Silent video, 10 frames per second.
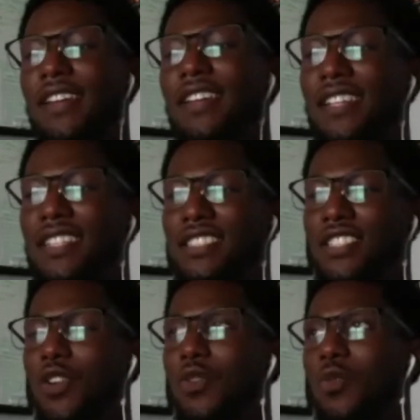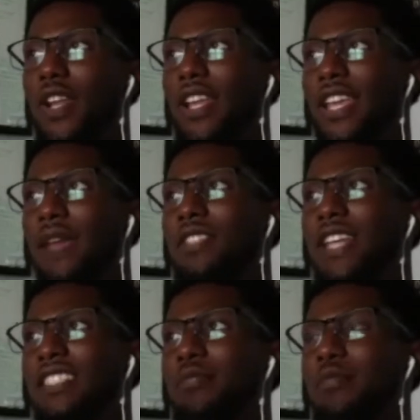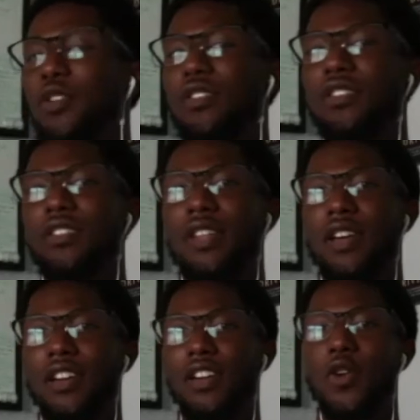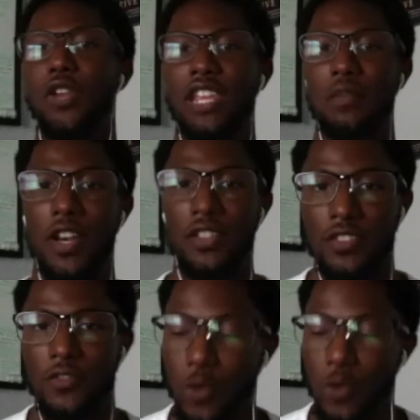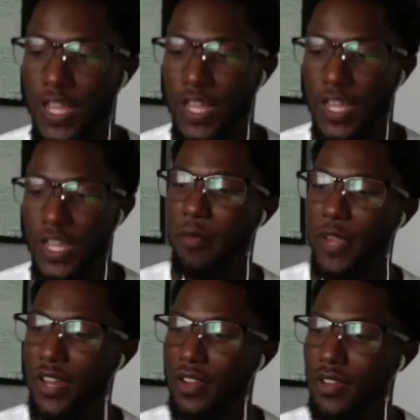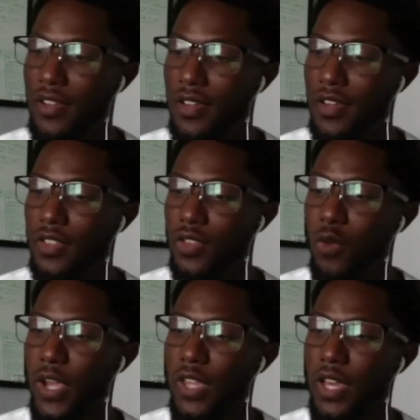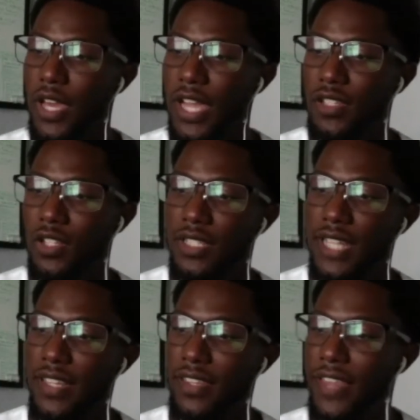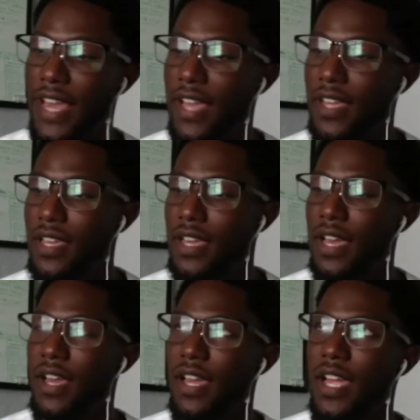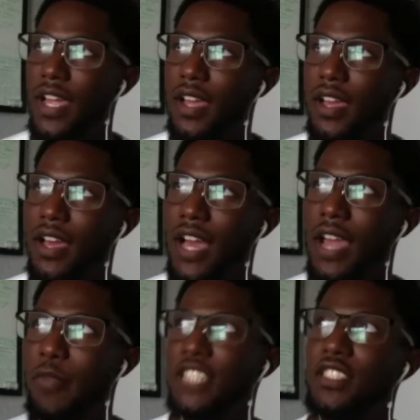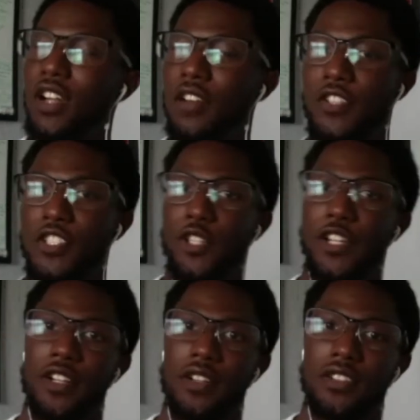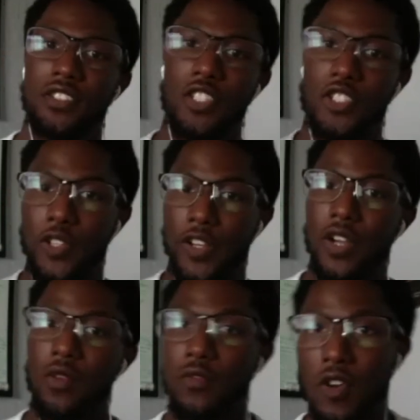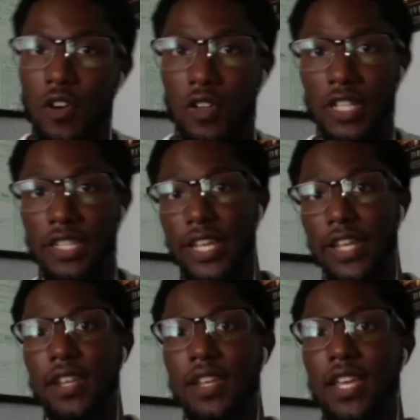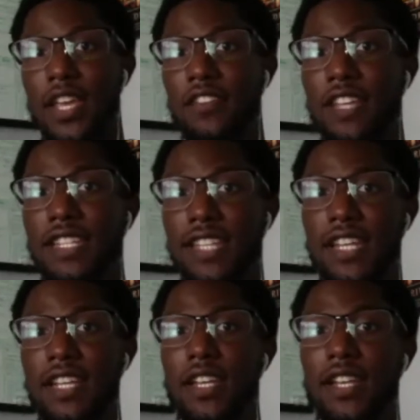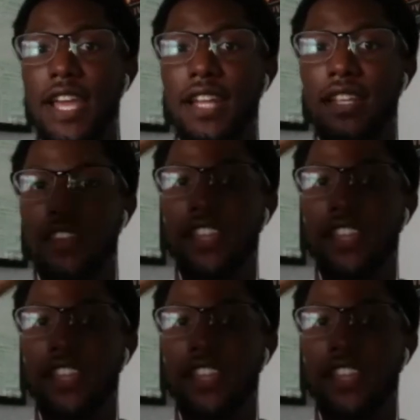So when it came to actually building the code emails for that entire campaign, the way that I looked at that, I based it off the trigger. So the trigger for LinkedIn, if they didn't connect, then the